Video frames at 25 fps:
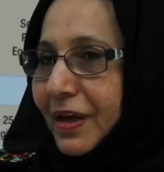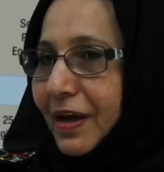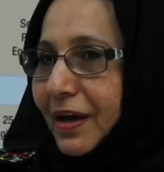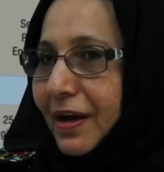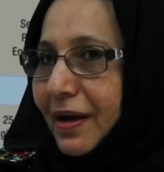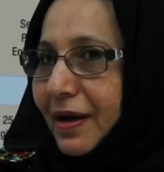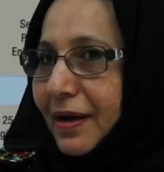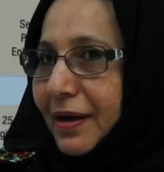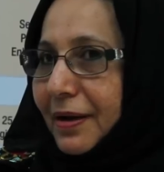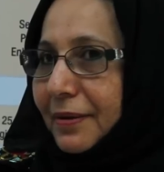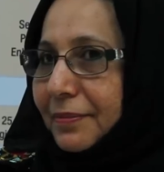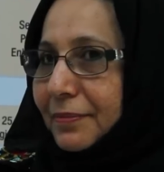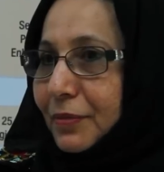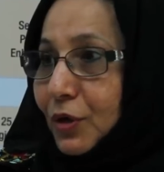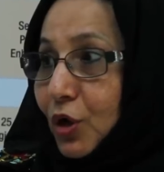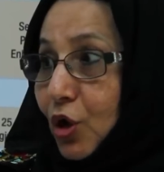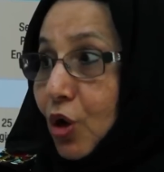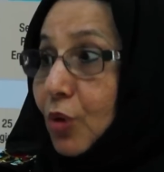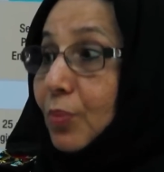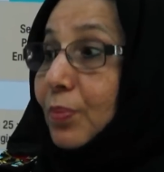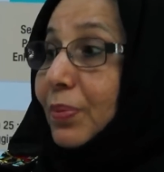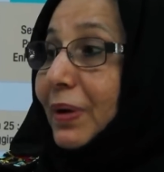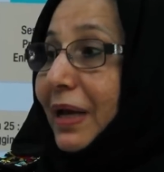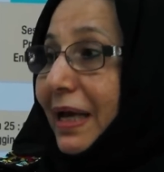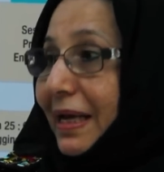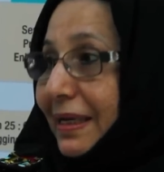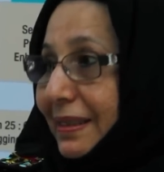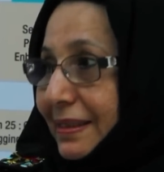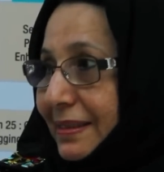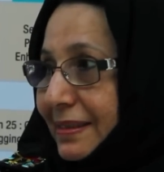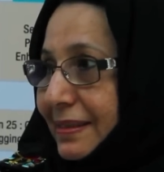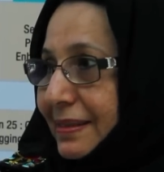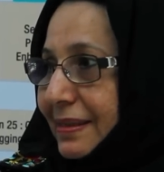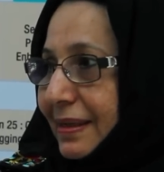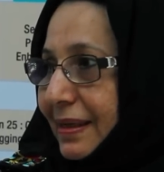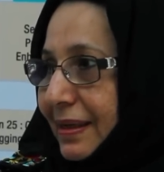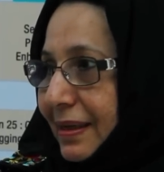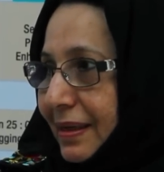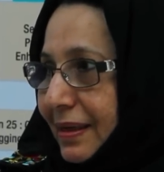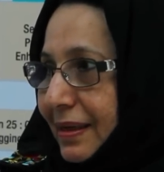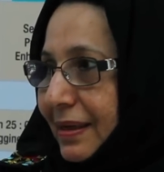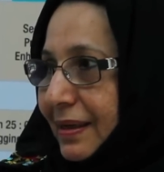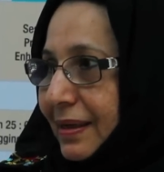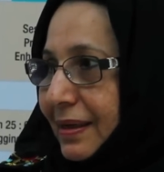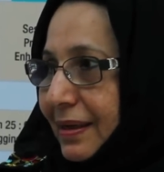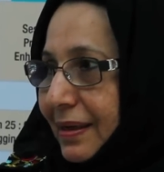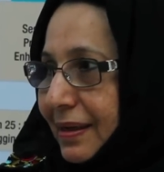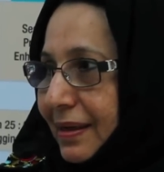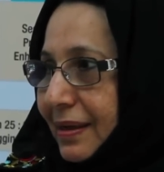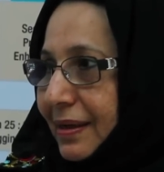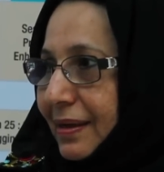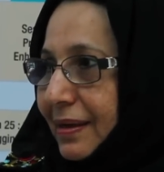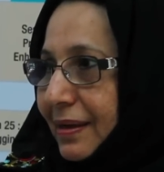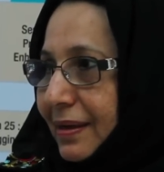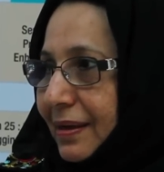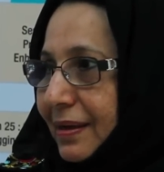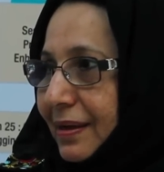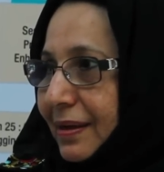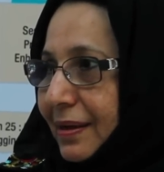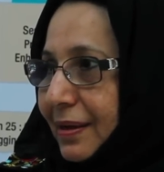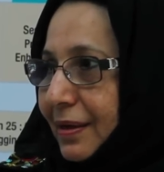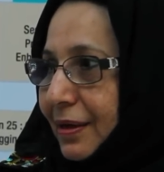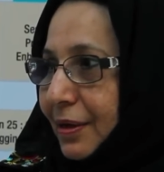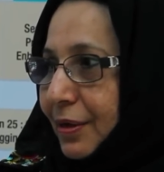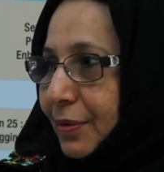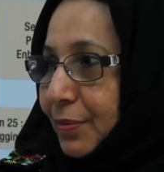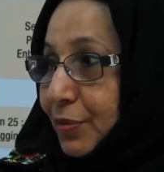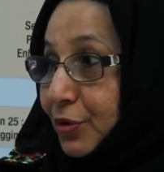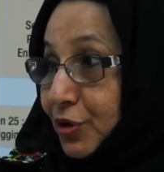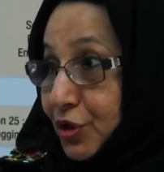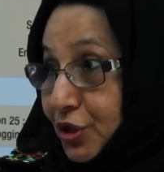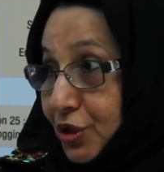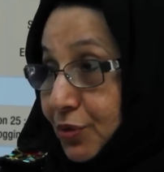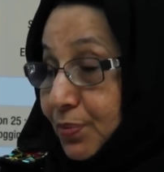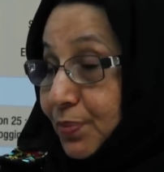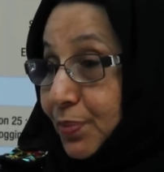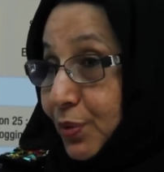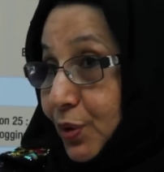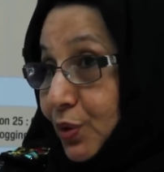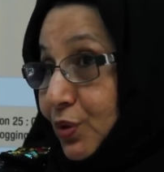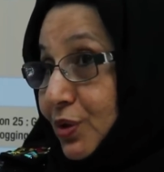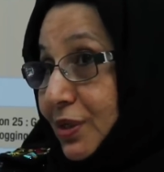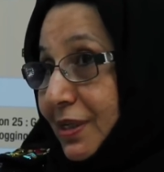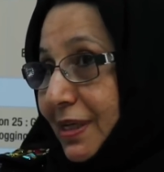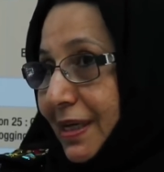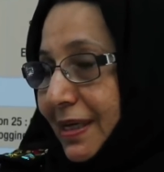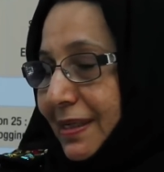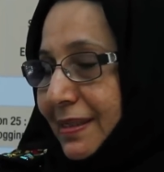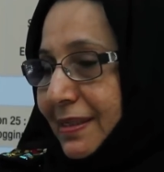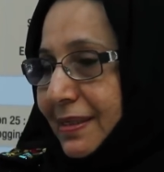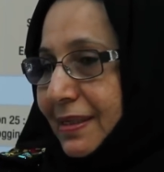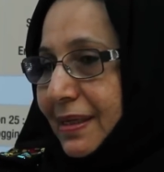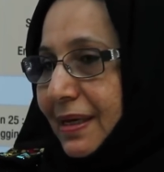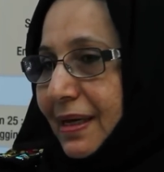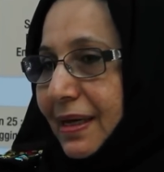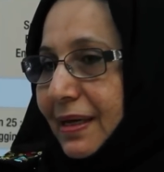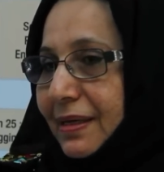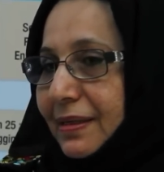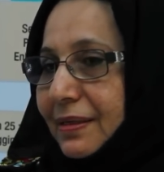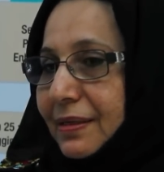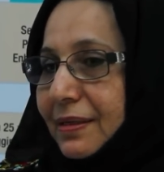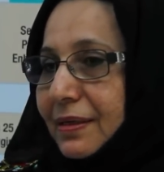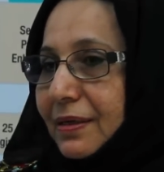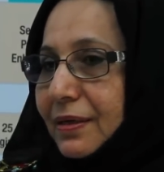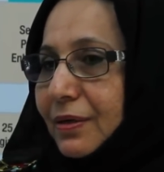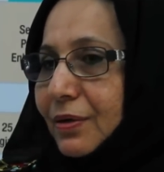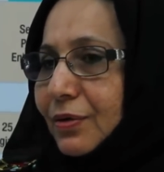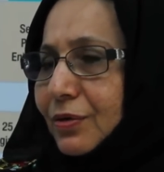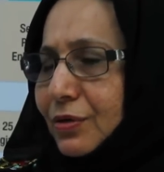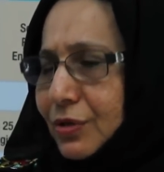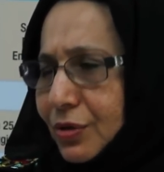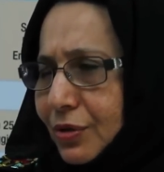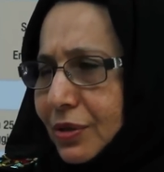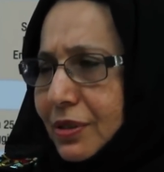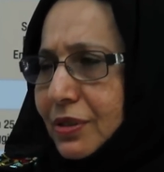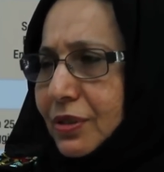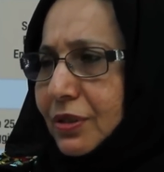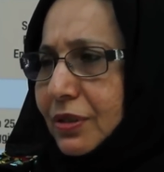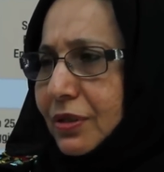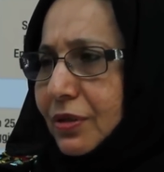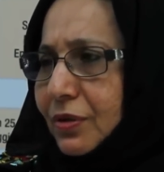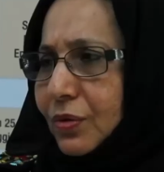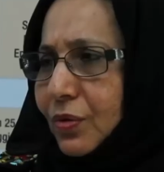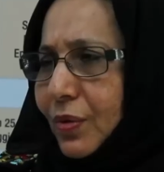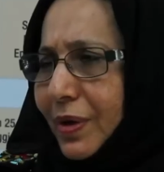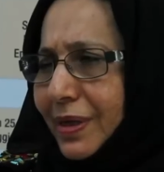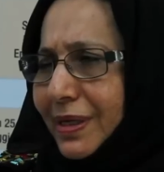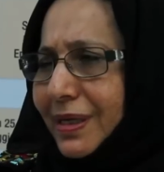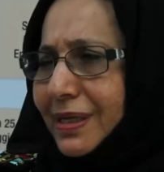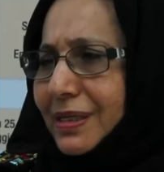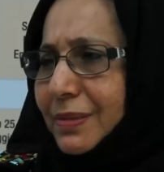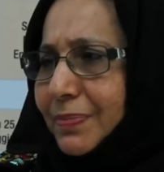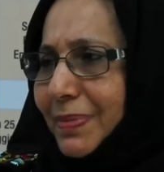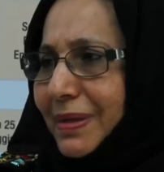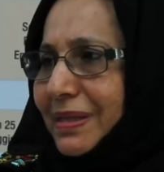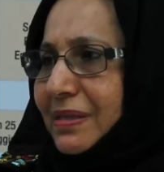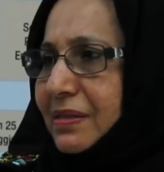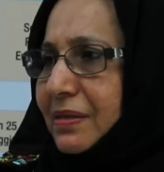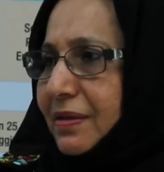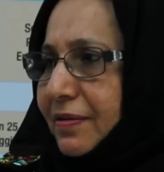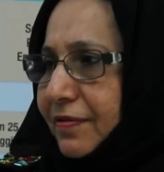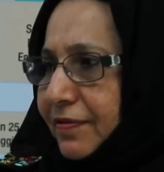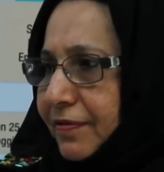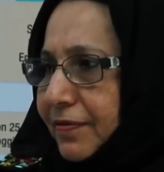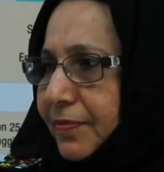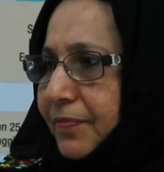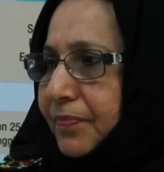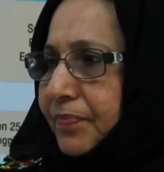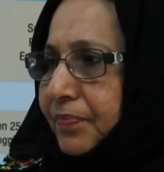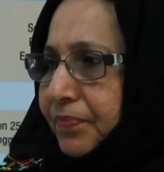um, complex uh, uh, uh, process, and also it's quite expensive.